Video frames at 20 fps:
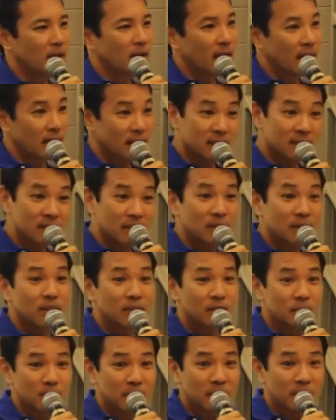I got to tell you
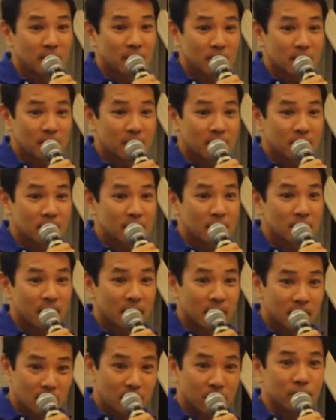this because I
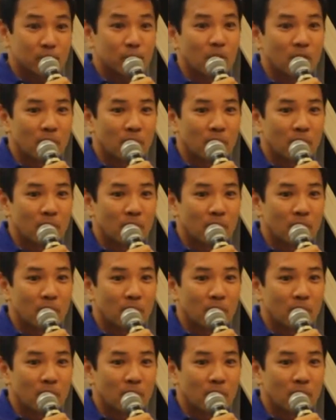love you,